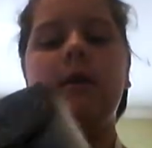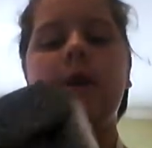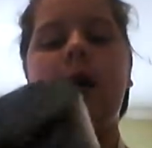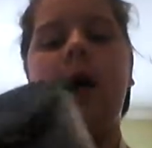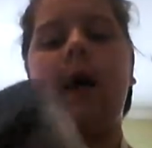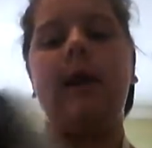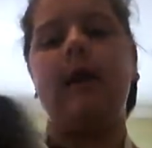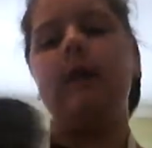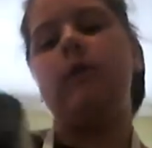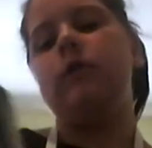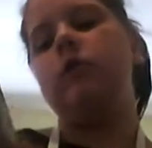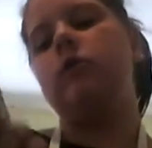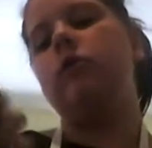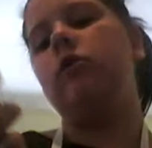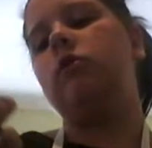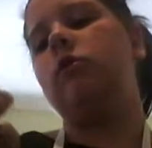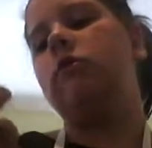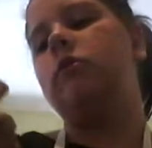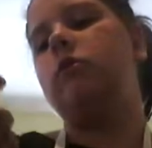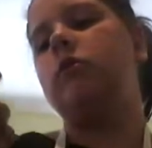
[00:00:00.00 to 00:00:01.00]
and it is
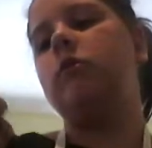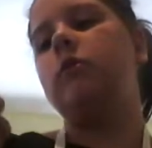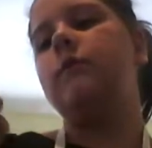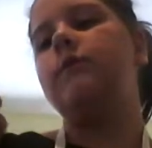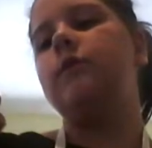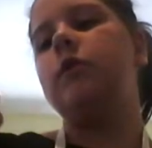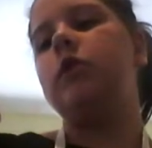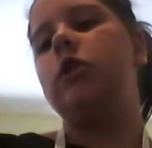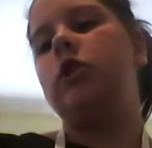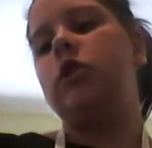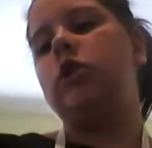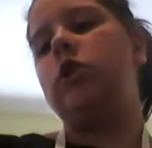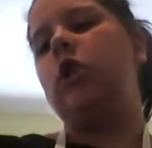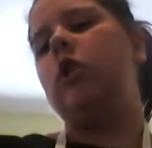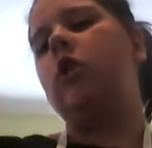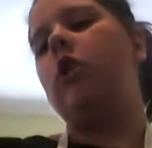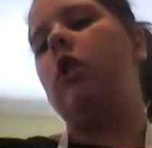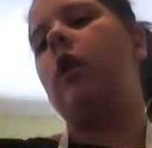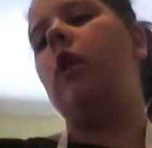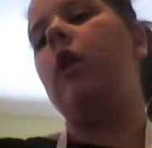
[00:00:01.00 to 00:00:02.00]
called
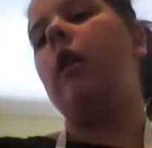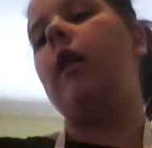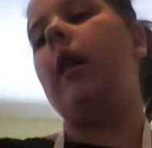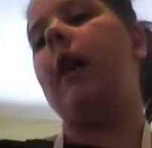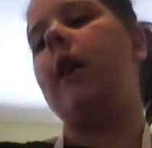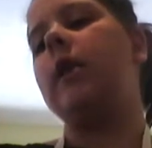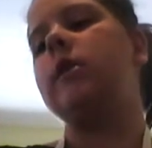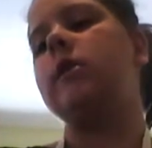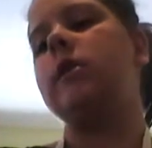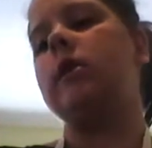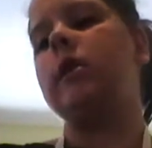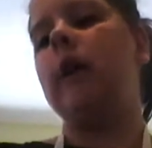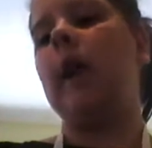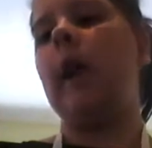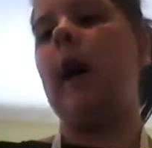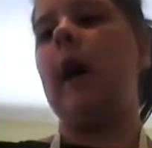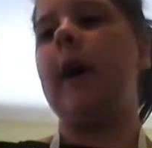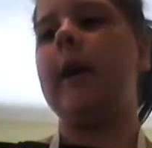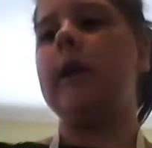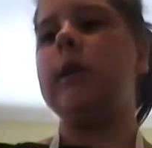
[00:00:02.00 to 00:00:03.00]
Chocoholics
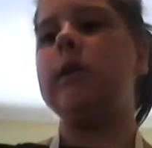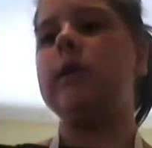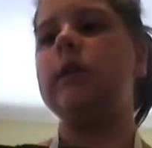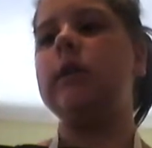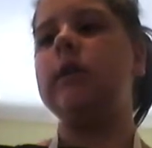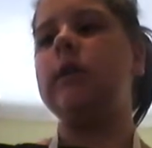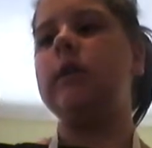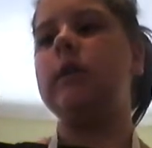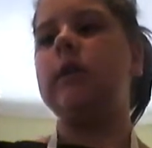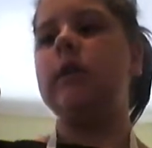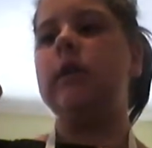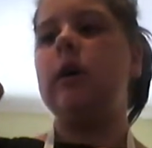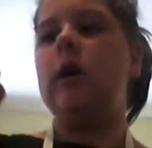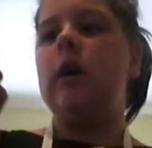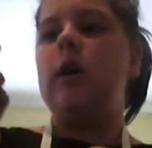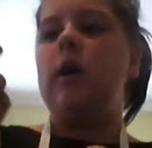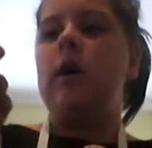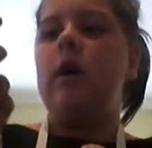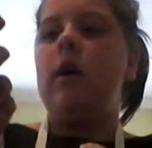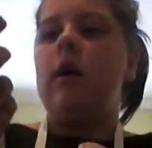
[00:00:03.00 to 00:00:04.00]
Delight
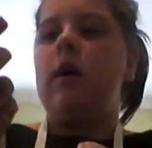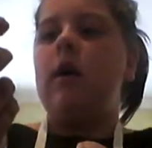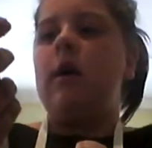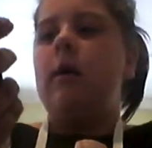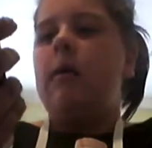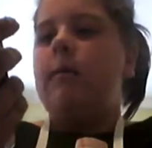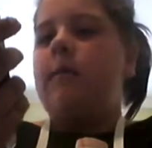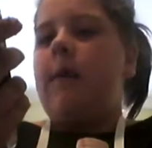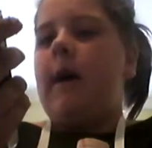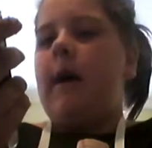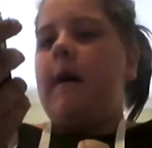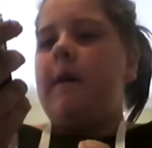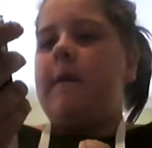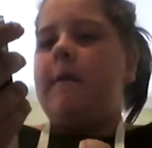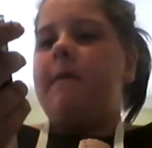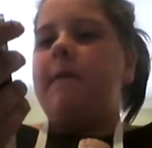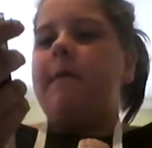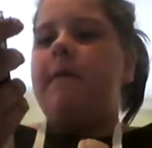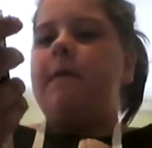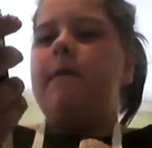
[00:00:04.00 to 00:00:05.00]
by
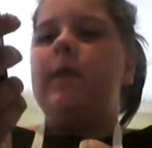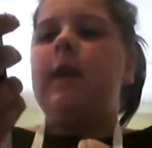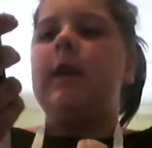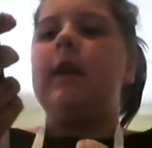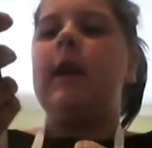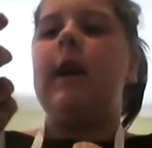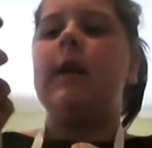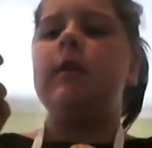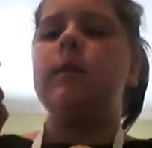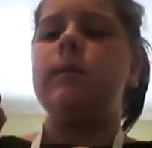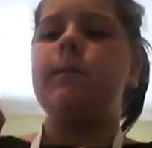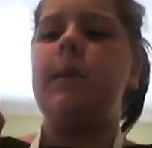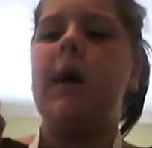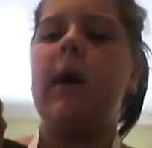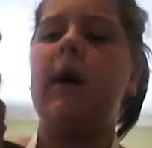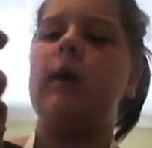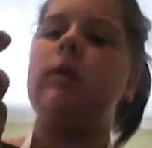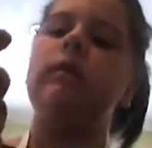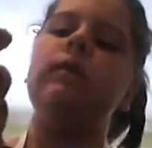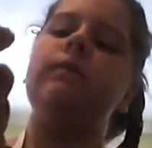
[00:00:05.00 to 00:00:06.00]
Fides
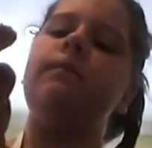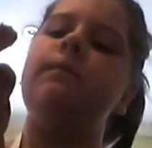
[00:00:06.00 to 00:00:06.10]
Payne.